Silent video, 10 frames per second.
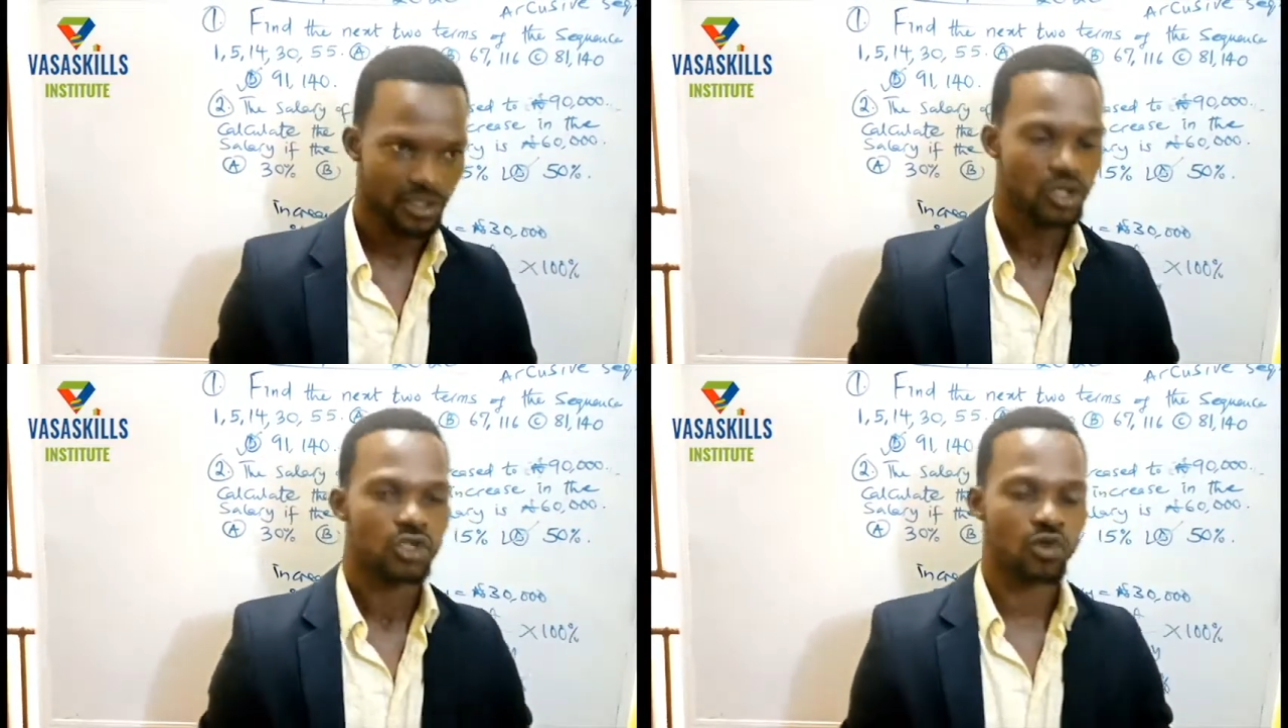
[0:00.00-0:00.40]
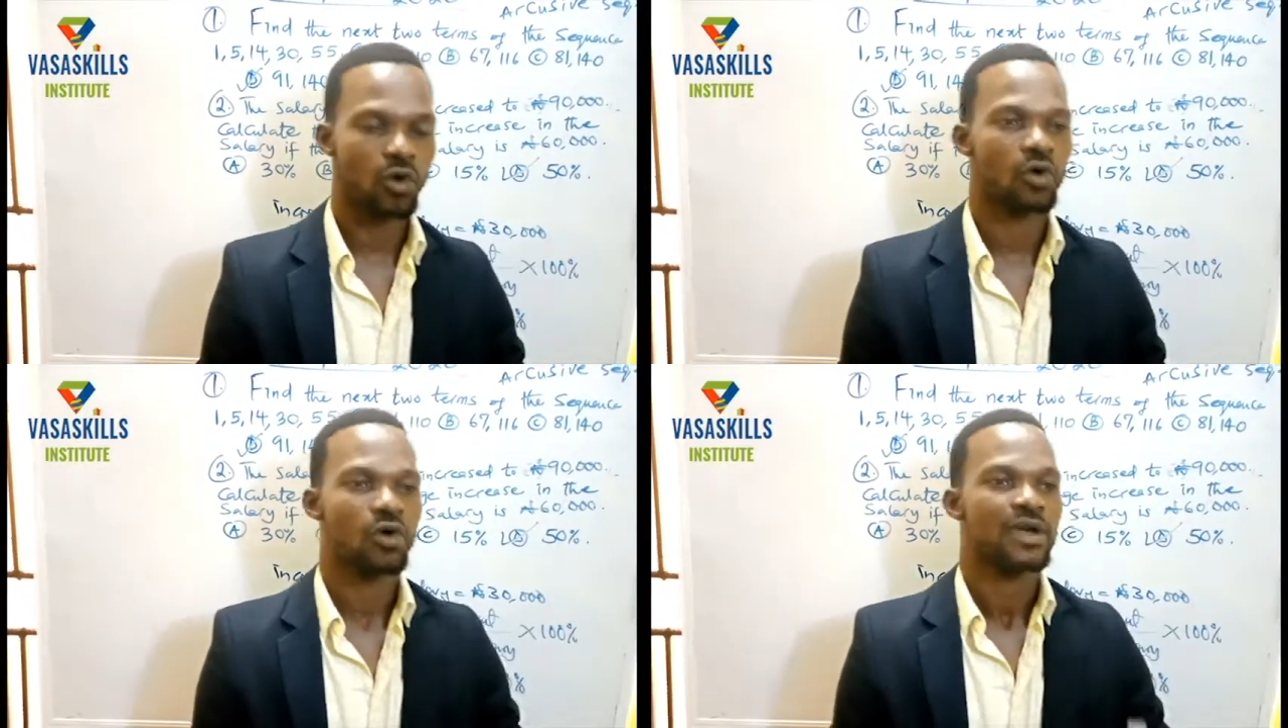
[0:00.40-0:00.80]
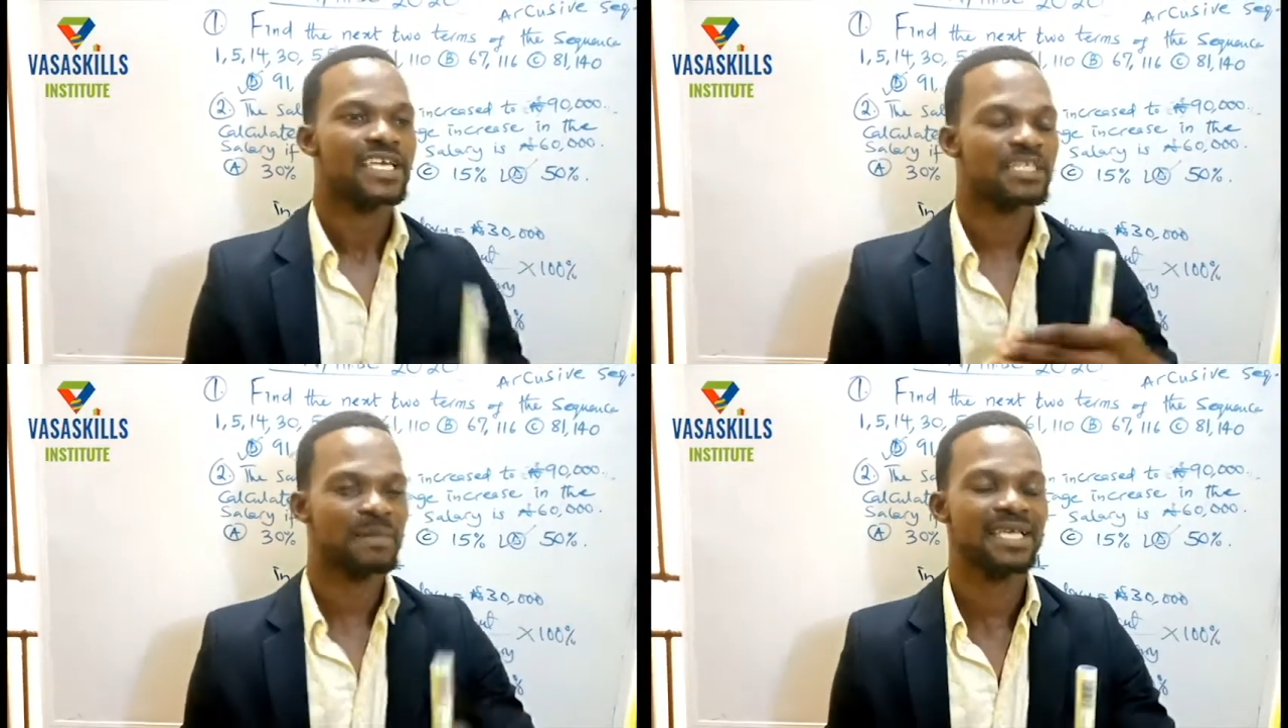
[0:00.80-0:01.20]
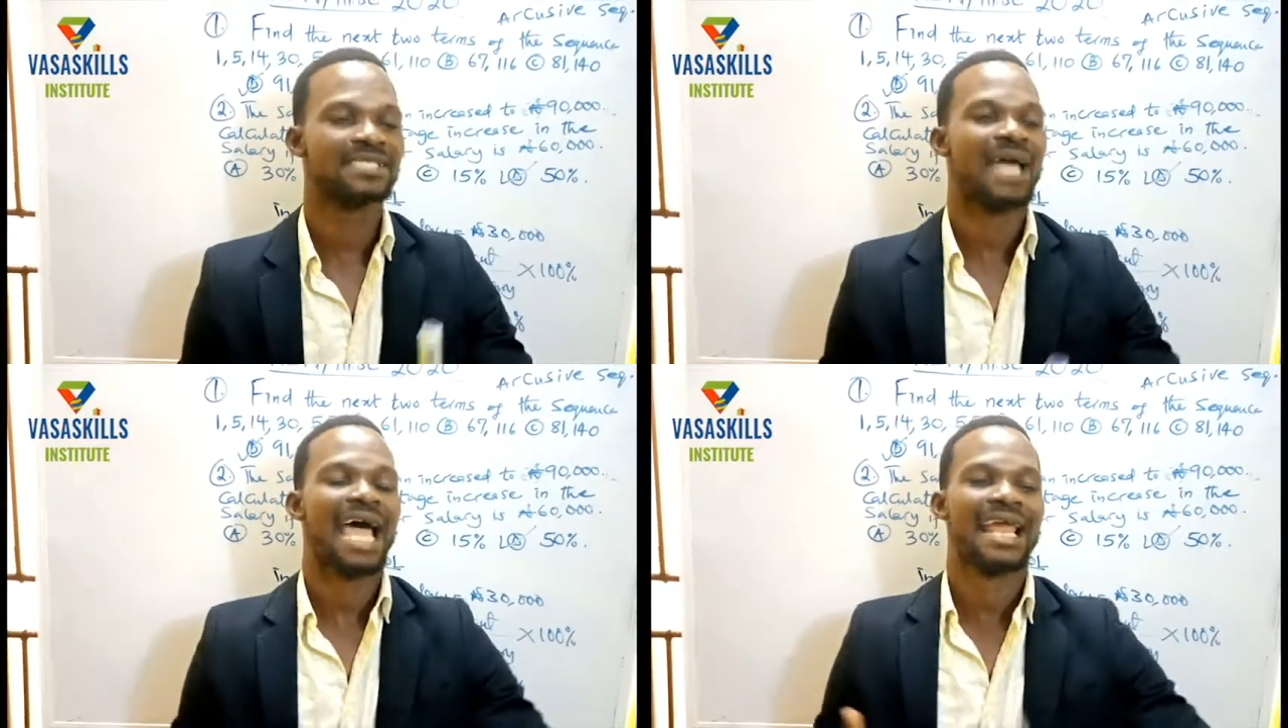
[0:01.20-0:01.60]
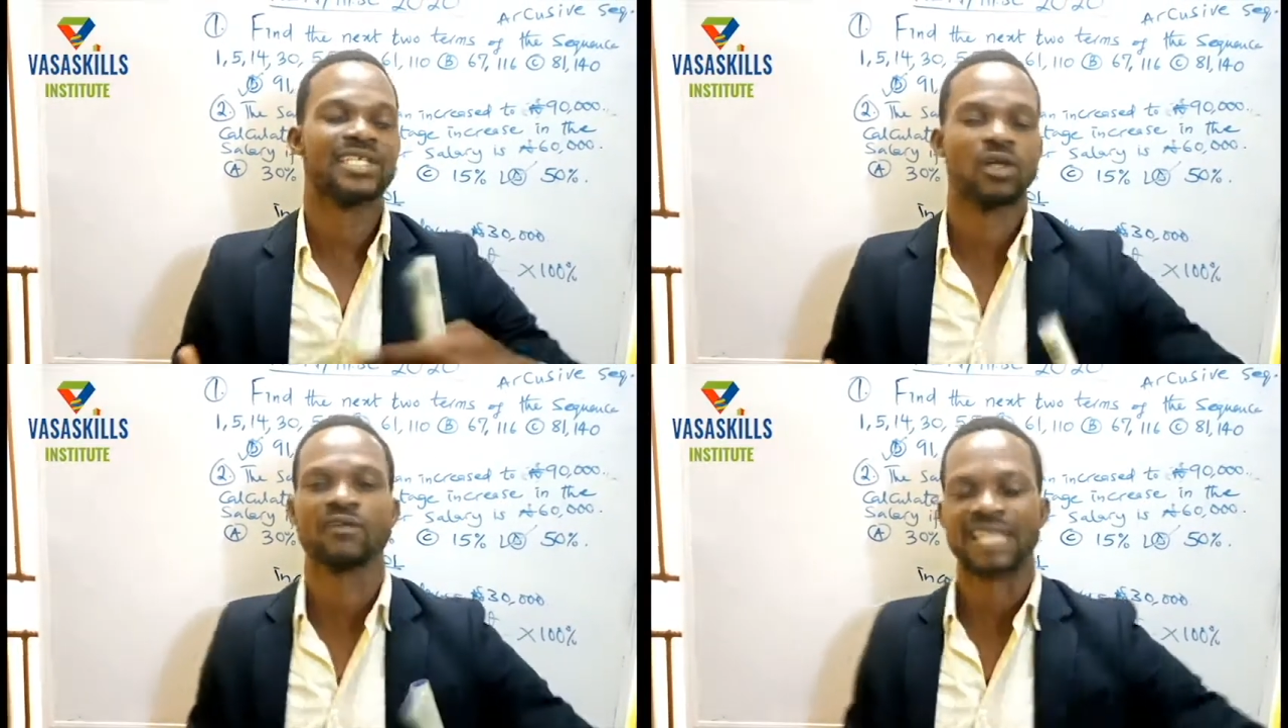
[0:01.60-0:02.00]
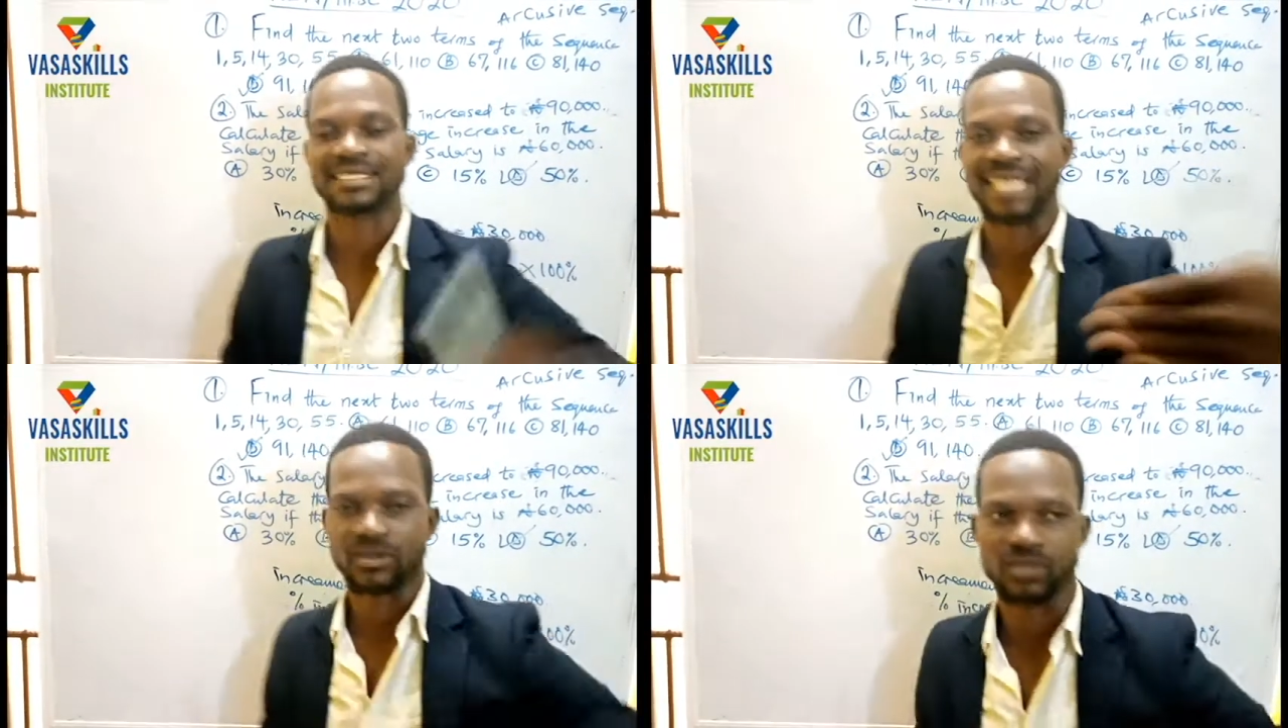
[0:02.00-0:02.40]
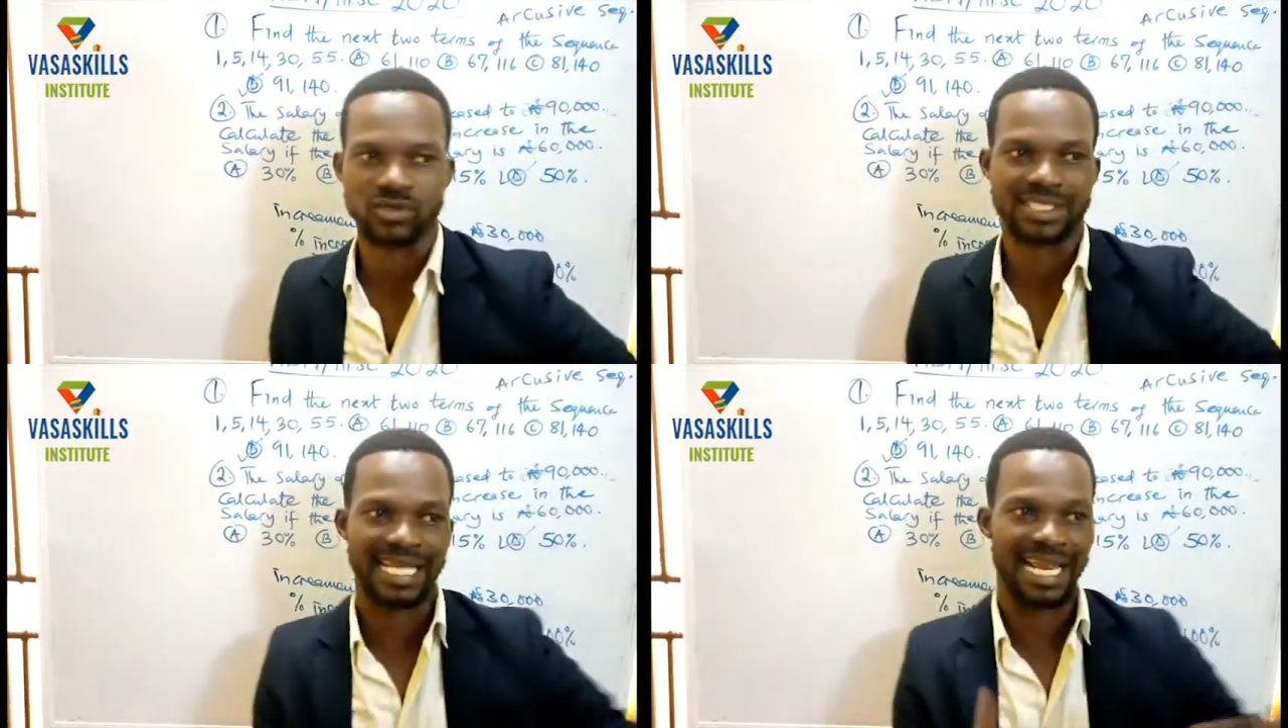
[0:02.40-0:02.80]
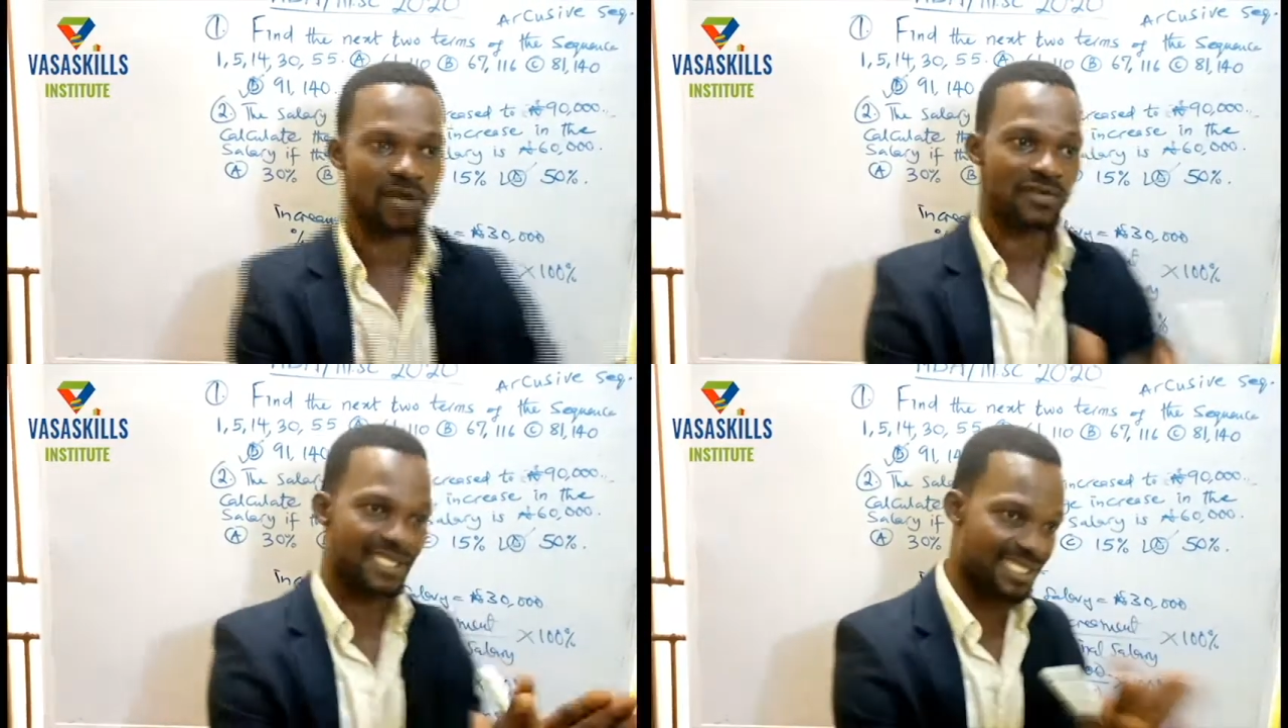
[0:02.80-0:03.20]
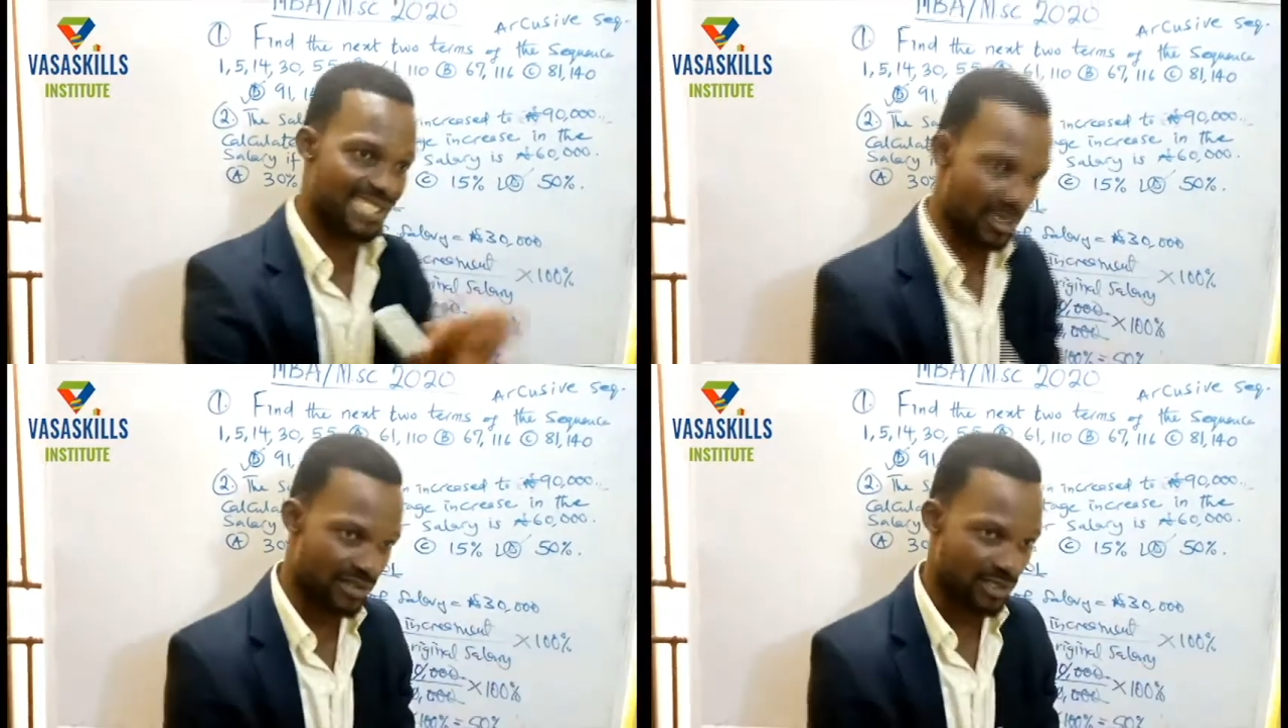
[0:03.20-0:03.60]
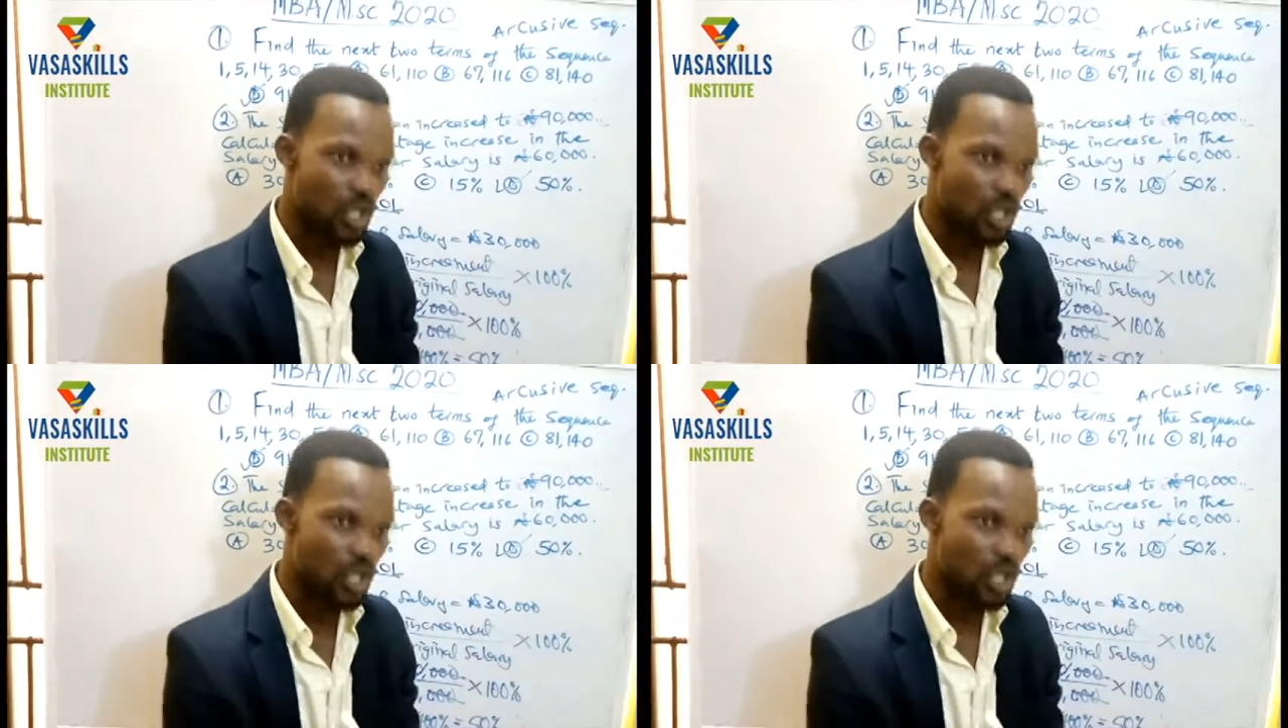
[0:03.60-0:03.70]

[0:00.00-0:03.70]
So it means an addition of 30,000 to the salary of 60,000